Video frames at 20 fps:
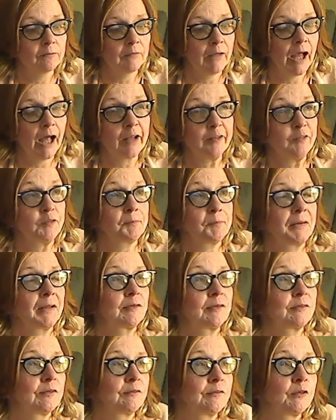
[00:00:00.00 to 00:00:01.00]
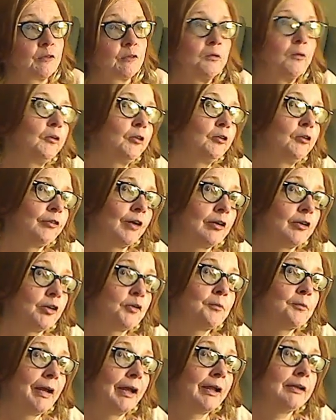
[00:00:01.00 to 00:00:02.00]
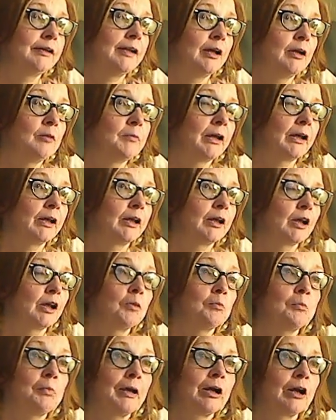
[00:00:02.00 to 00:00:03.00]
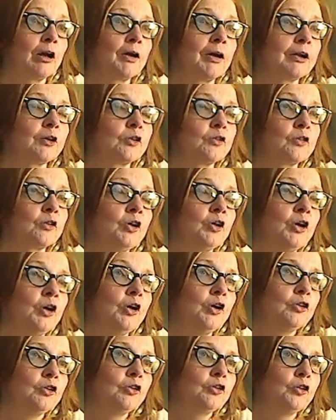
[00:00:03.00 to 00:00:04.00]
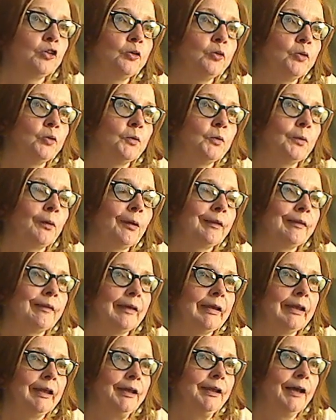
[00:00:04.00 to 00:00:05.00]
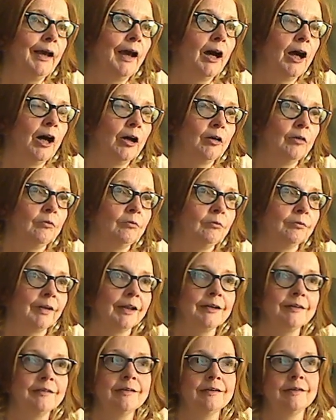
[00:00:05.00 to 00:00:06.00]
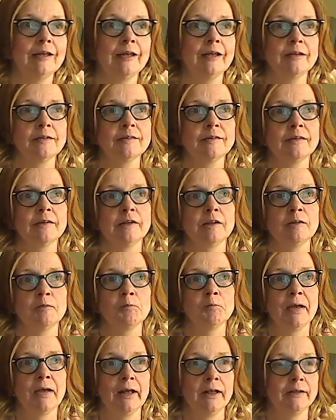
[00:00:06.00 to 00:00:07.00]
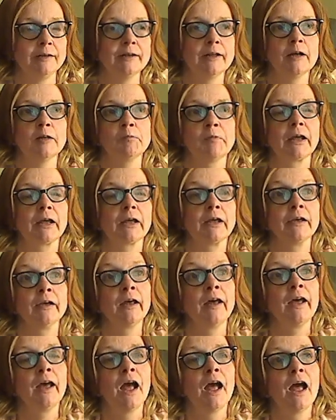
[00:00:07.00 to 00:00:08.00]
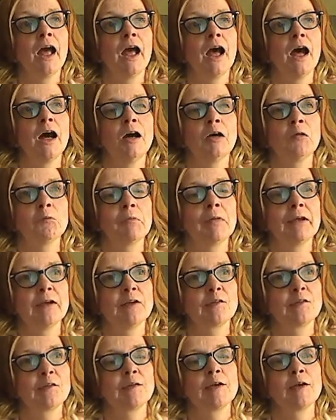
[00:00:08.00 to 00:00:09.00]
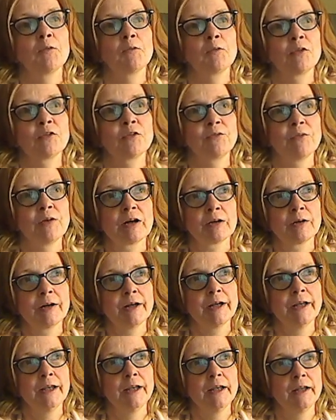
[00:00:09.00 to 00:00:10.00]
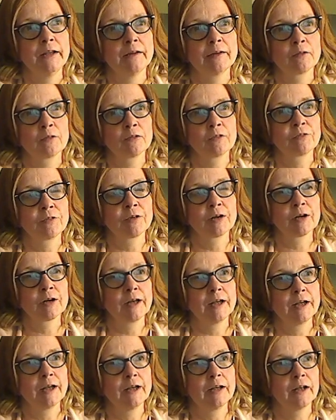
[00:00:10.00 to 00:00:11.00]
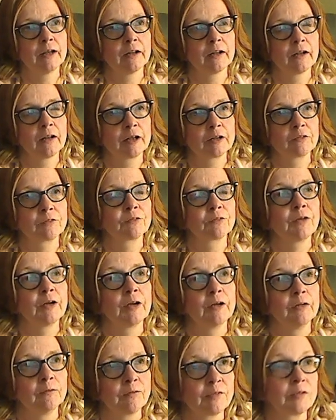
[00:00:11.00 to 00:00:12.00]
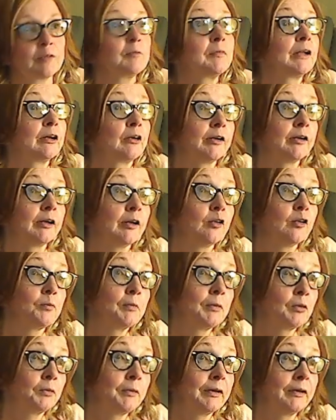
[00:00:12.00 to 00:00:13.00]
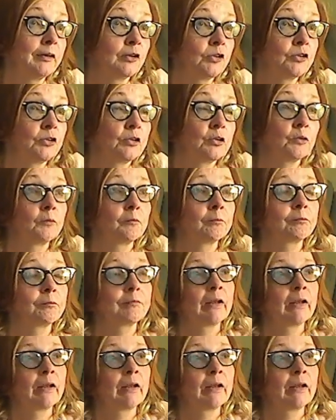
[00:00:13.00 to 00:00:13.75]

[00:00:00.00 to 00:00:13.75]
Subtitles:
aspects of the coronavirus pandemic and compare it to the 1918 pandemic, because it was there were a lot of similarities between the two.